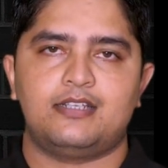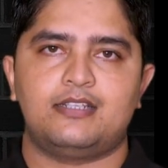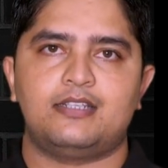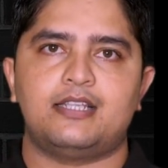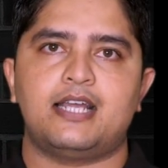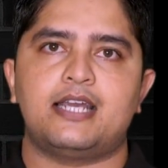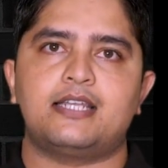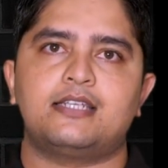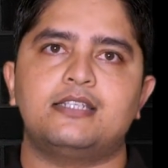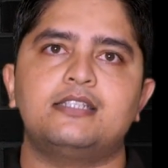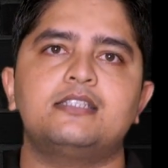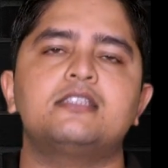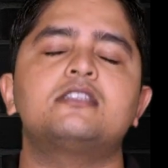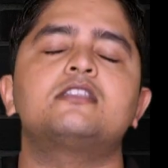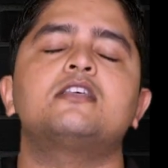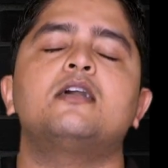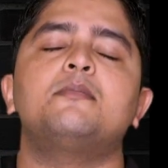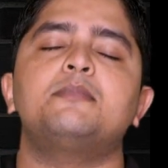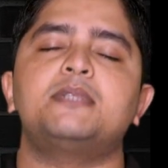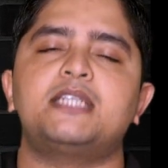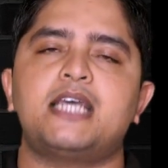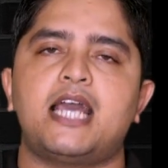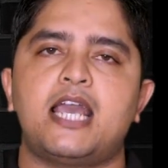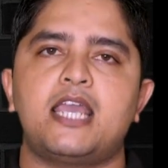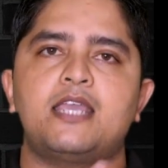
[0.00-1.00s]
That is,
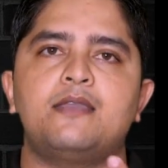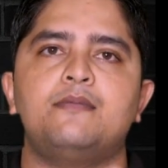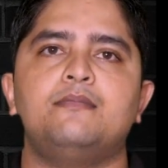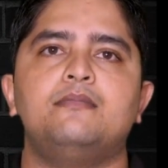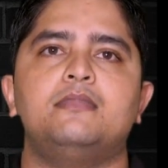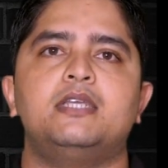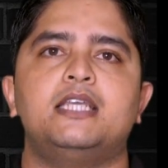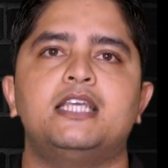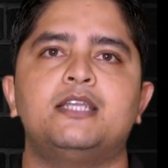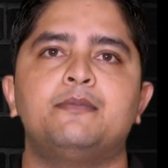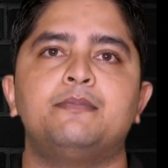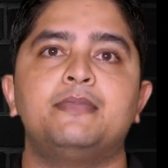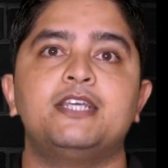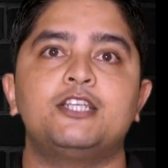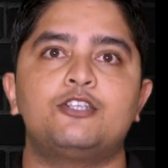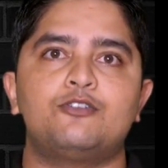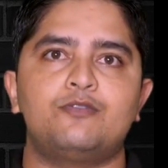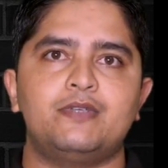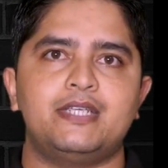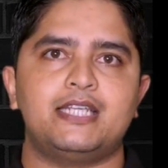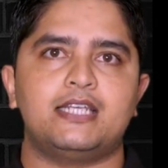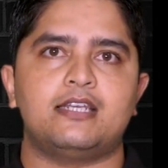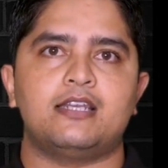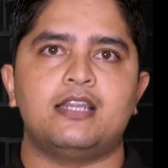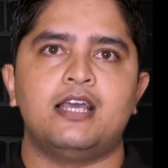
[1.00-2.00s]
sometime in
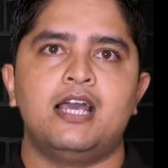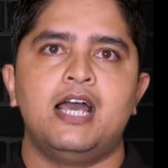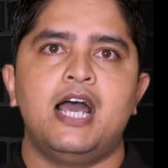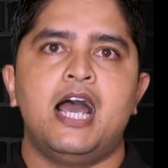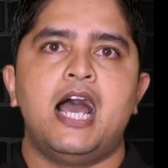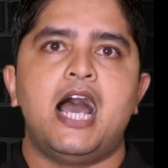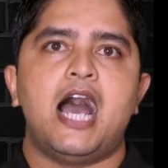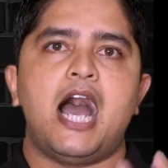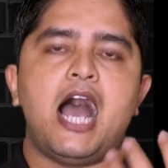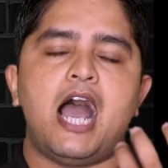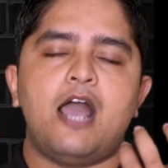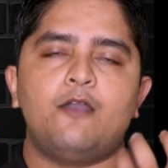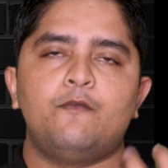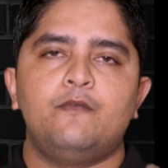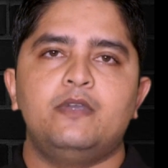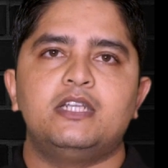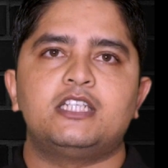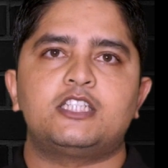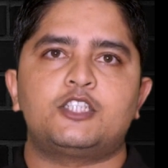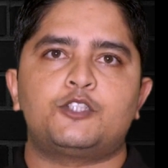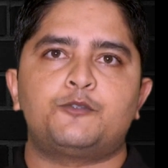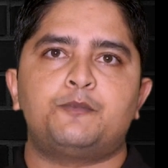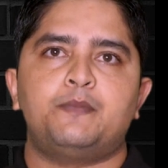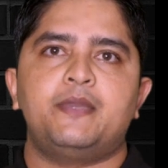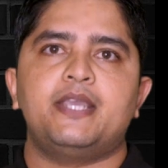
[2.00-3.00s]
between, I will
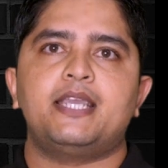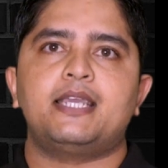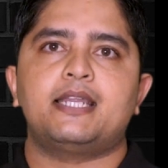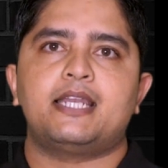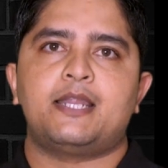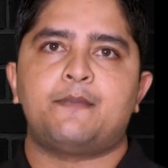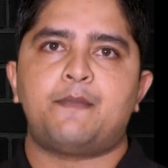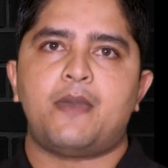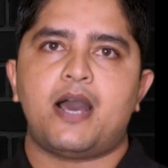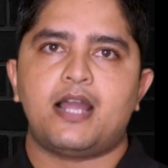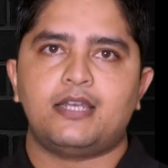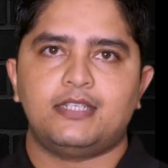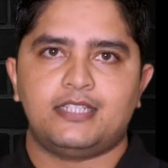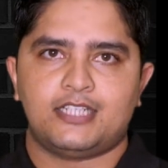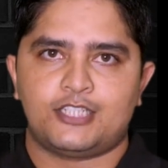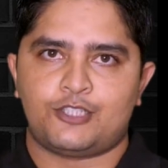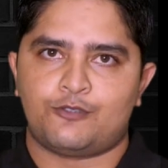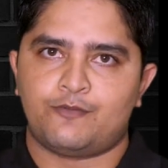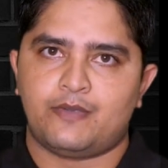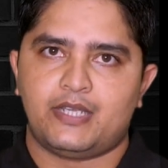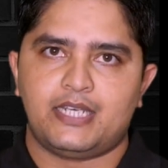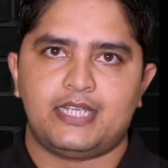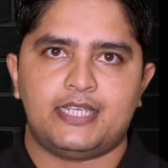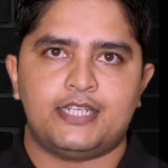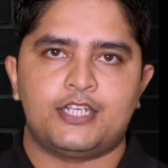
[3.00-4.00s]
speak Nepali as
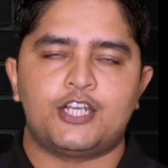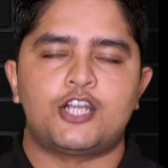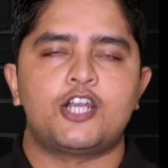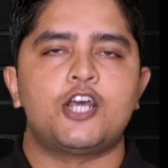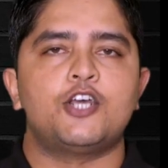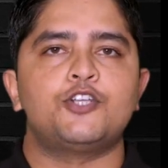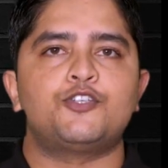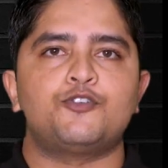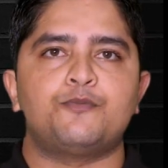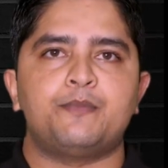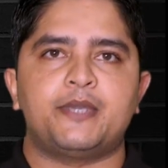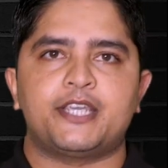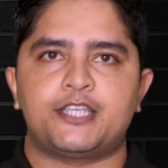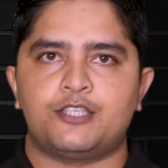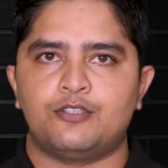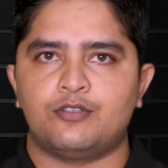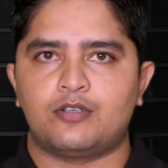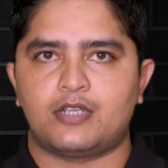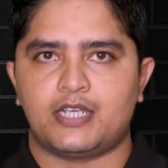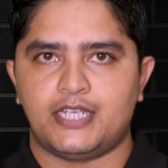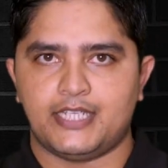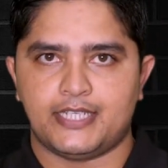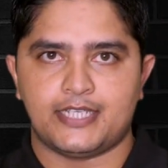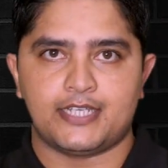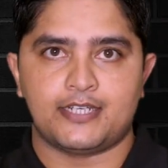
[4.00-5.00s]
well in order to make you
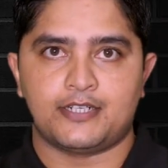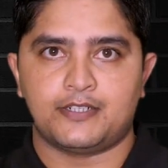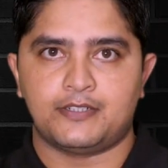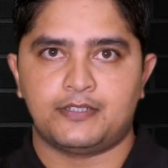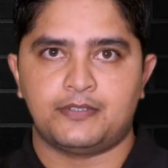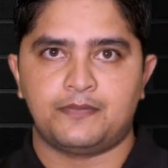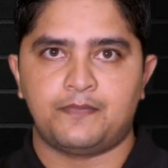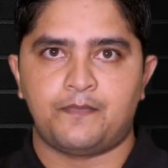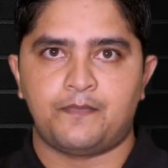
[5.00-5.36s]
clear.